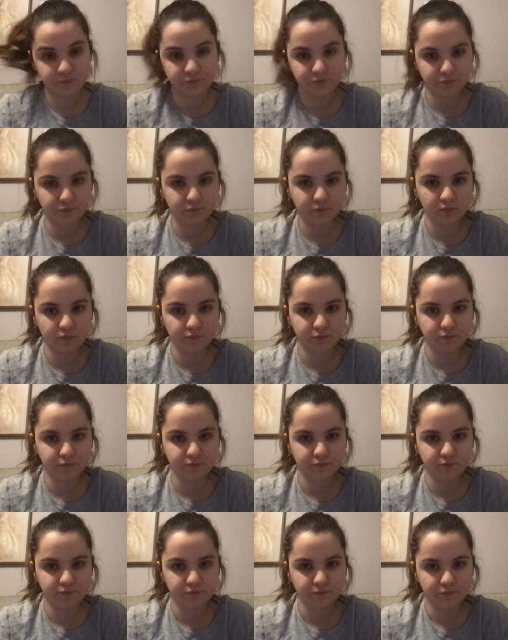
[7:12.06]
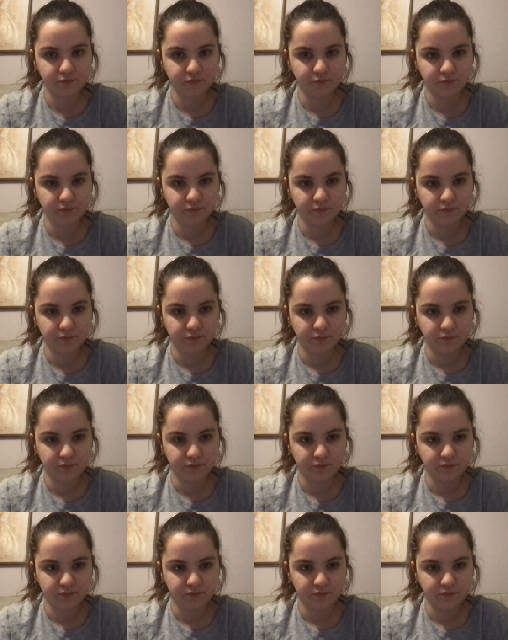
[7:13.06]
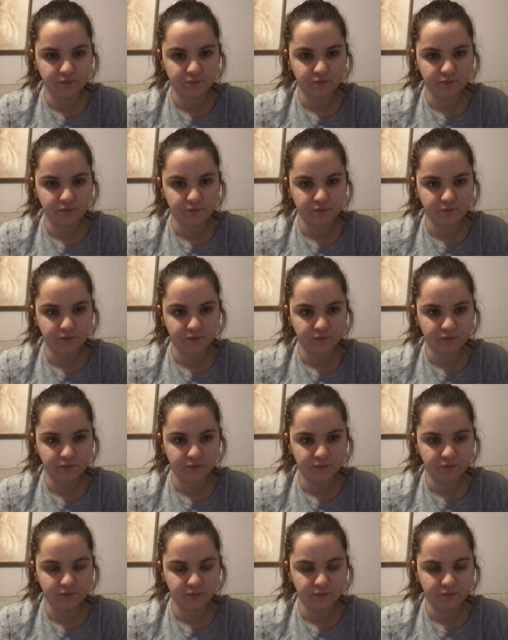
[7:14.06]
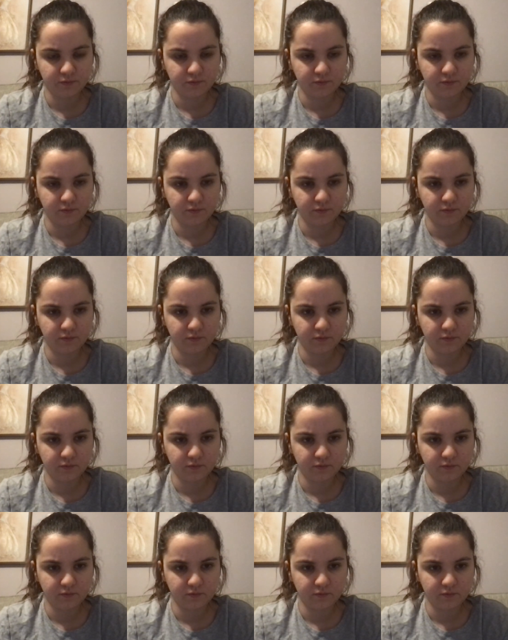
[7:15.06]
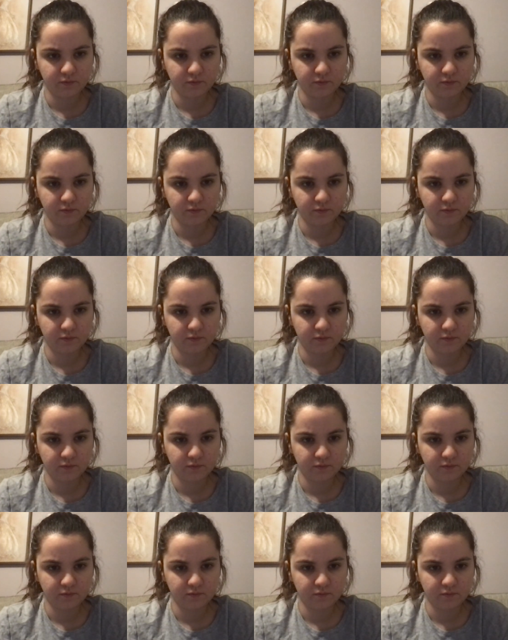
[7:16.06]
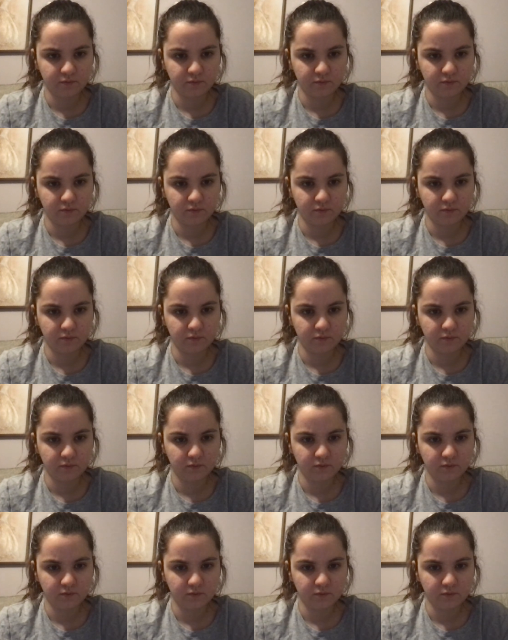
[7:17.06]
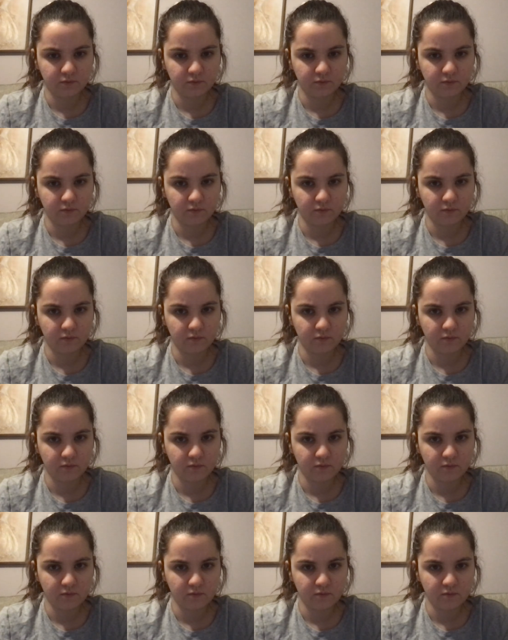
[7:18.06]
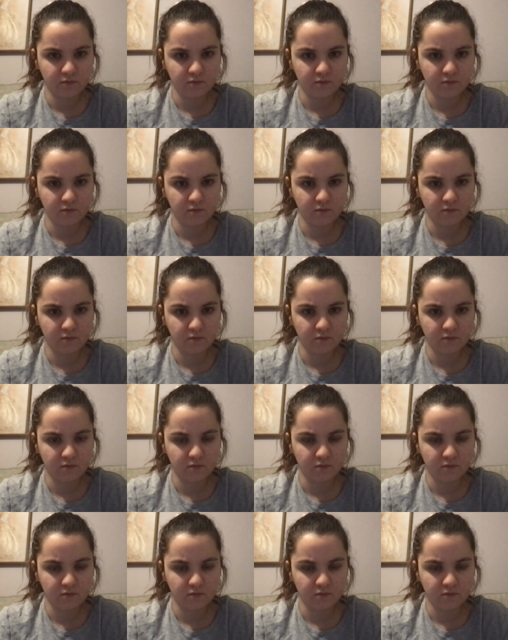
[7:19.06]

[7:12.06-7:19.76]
(no one is talking)